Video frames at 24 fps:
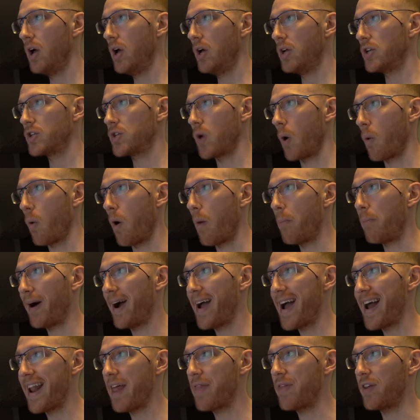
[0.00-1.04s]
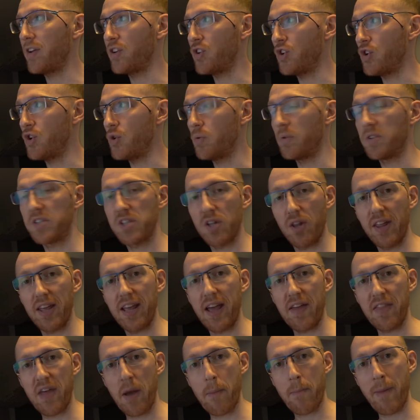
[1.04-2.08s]
so I won't buy anything new until they
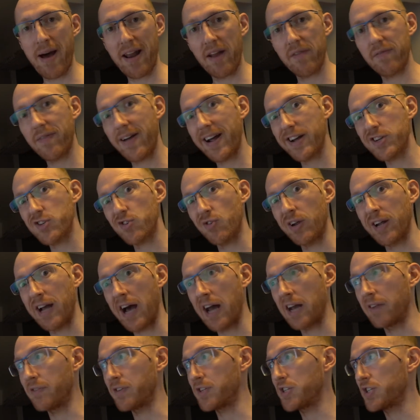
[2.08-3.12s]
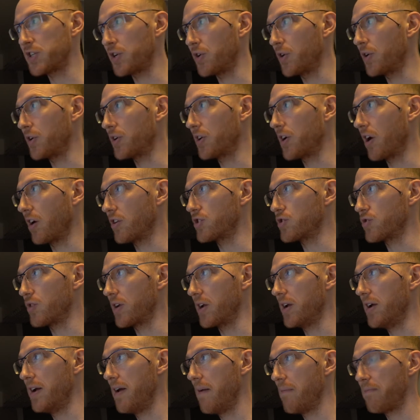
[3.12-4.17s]
get their manufacturing out of a certain
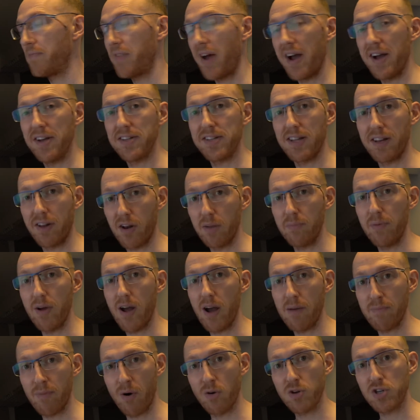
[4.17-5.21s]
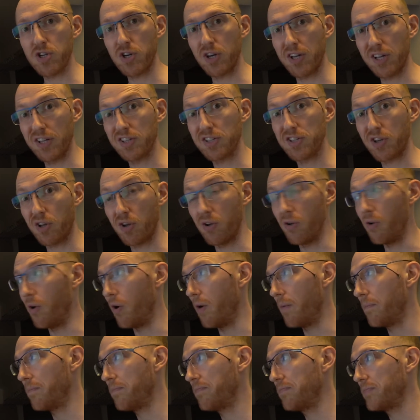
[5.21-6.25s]
country that is a little bit emotionally
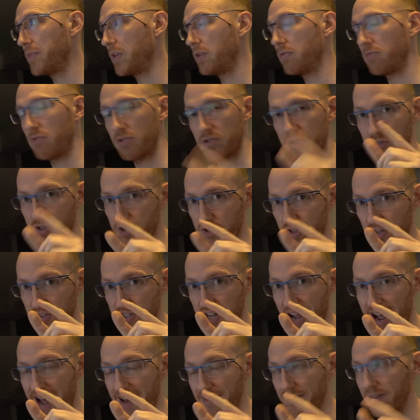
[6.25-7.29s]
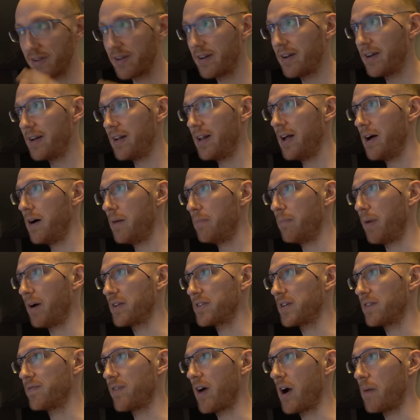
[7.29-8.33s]
insecure, just a tad.
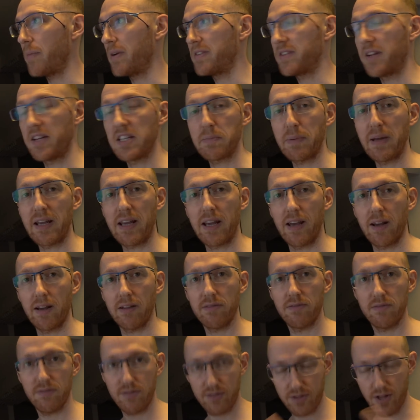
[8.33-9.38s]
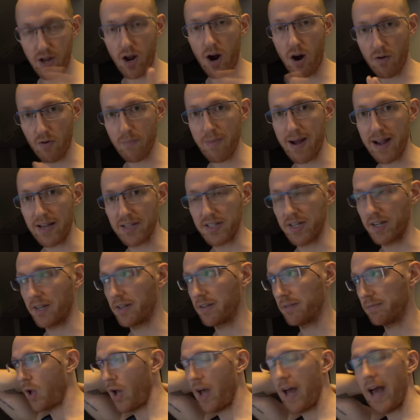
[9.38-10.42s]
But environmentally speaking, they are amazing.
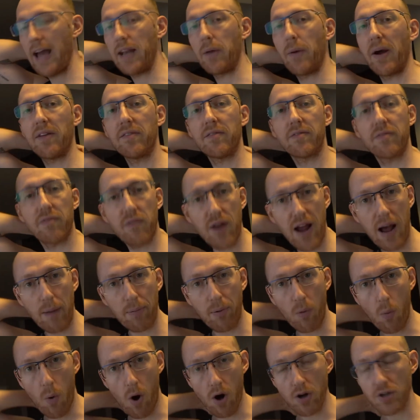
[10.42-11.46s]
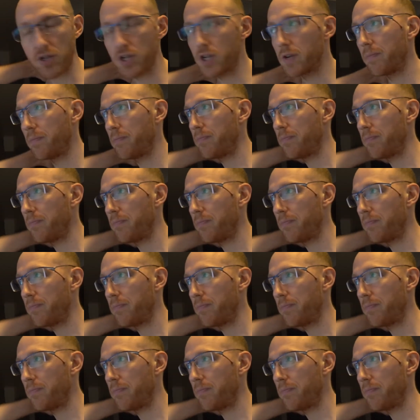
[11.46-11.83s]
Anyway, free Apple Watch.